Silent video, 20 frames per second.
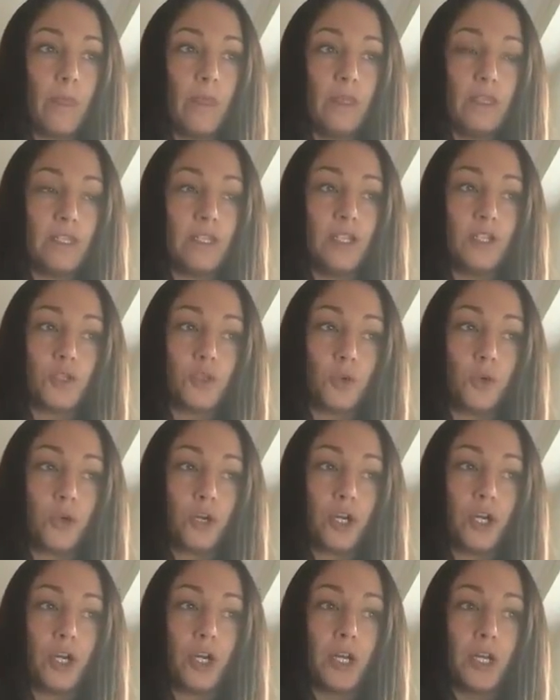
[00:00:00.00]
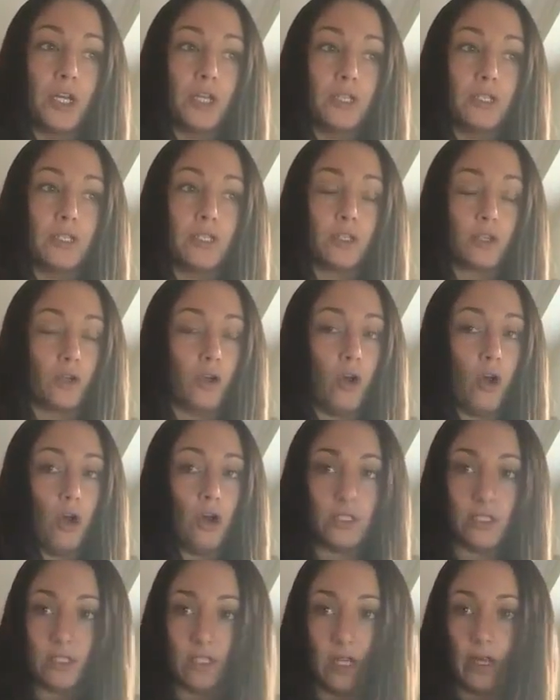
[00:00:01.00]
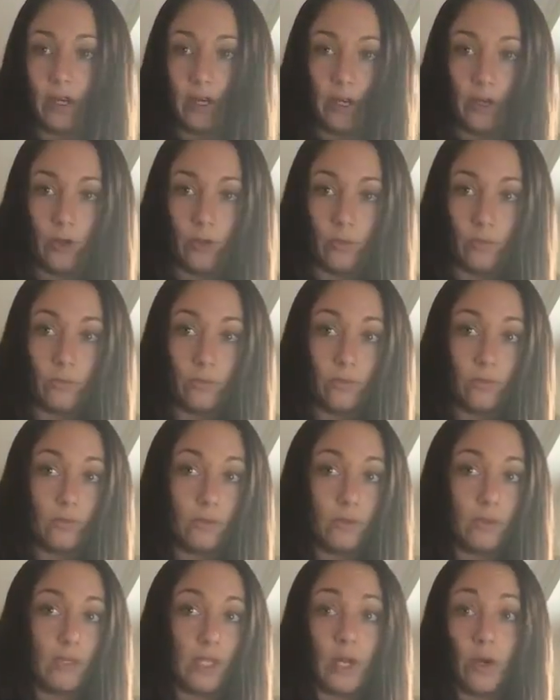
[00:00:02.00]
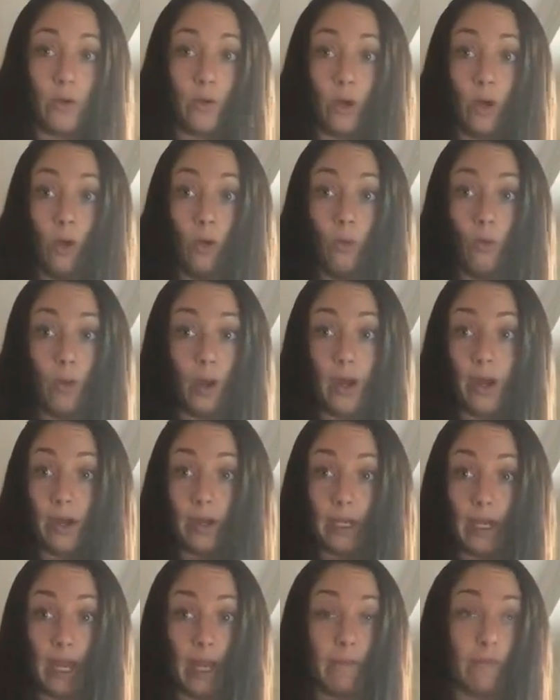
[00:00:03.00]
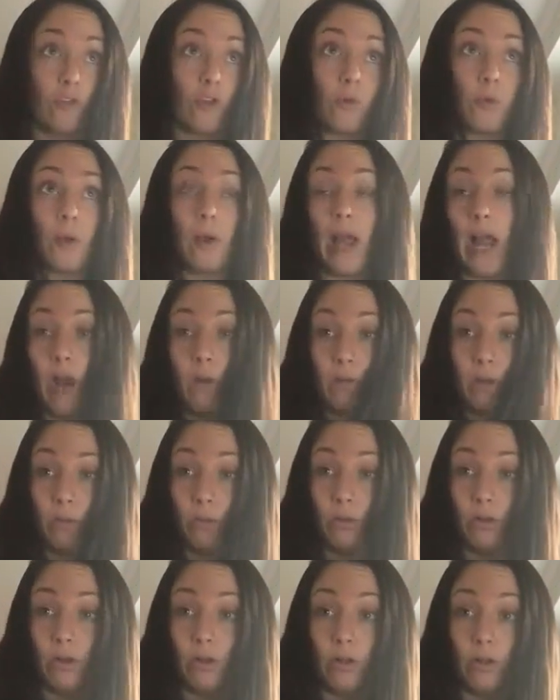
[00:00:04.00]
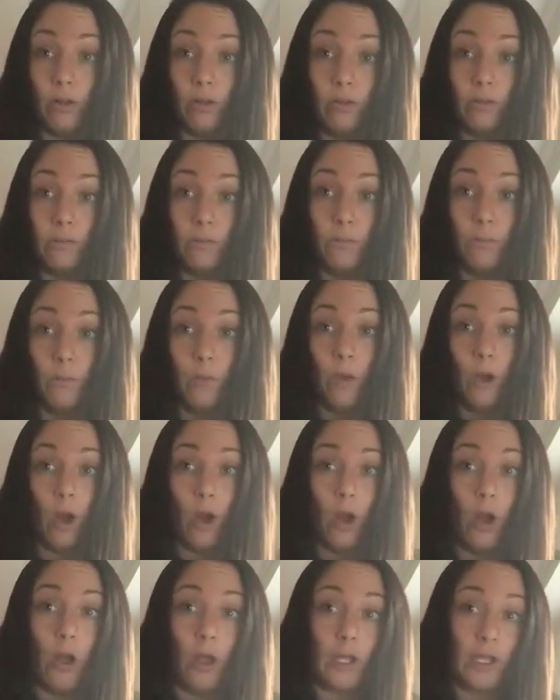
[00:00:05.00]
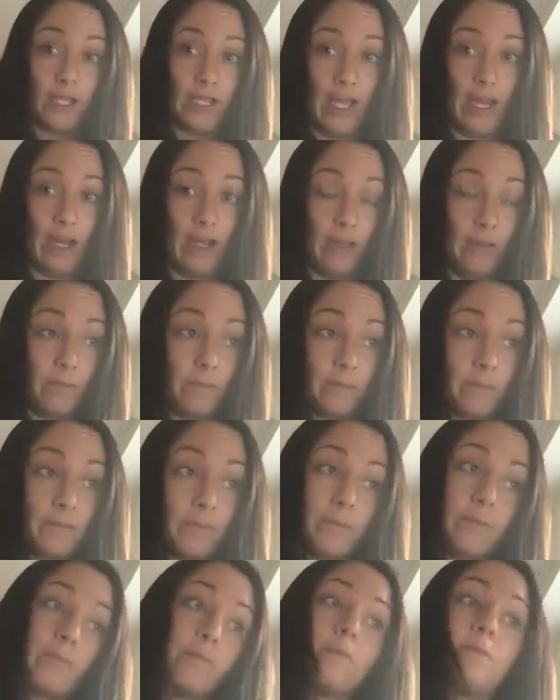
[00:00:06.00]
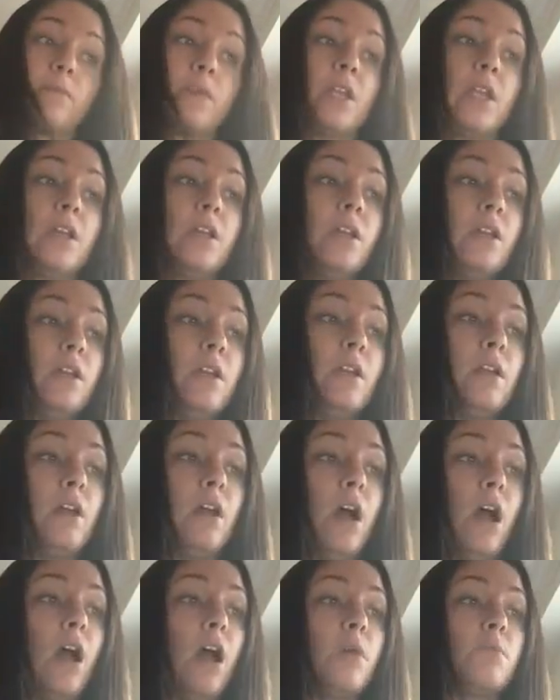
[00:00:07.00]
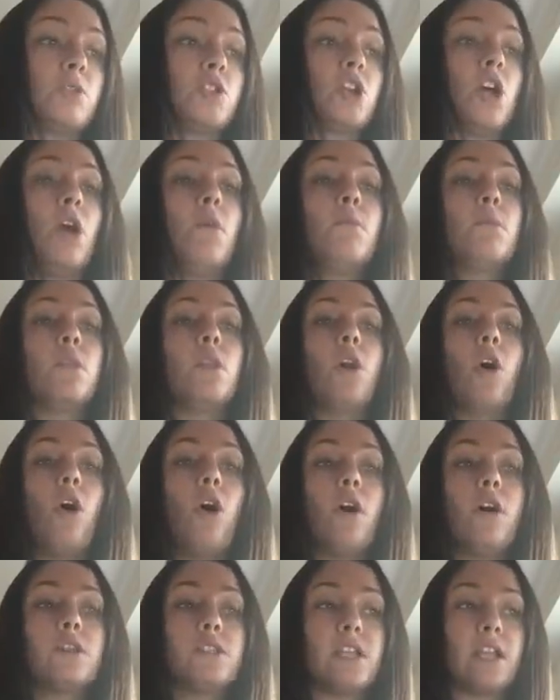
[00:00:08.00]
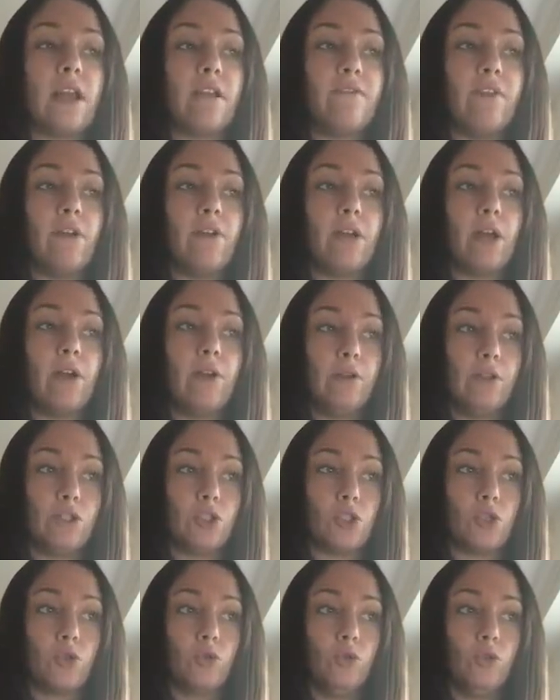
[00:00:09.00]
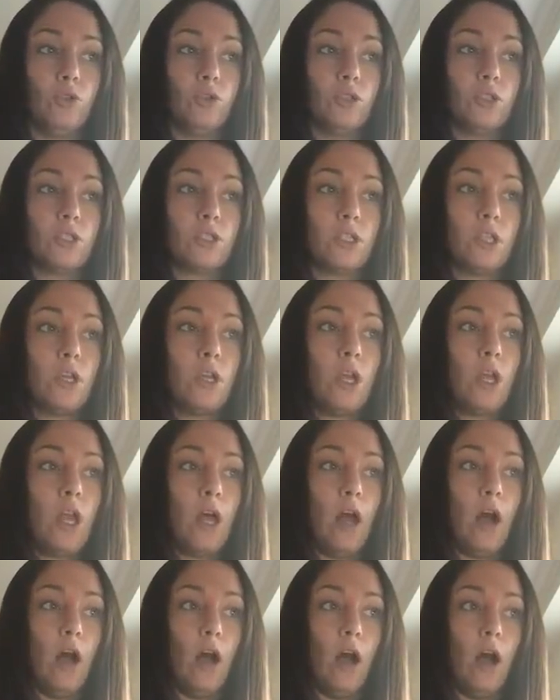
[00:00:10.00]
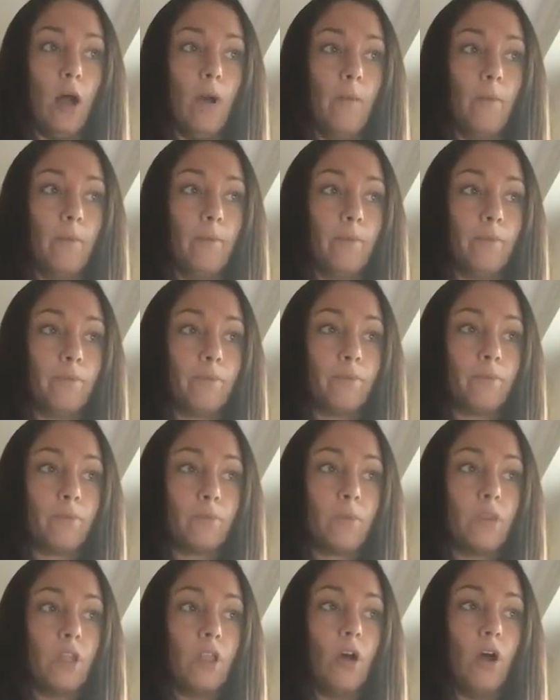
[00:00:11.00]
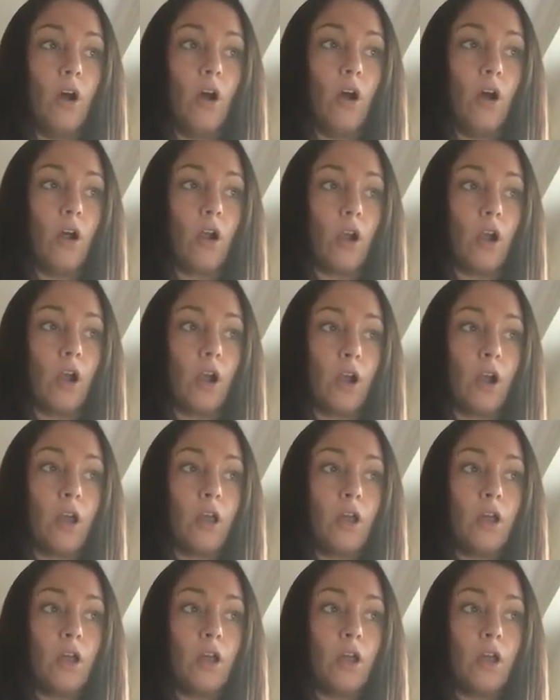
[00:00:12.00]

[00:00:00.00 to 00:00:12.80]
disorder the cause is unknown. They don't know where it came from or how people get it. Some laws that I found out in schools are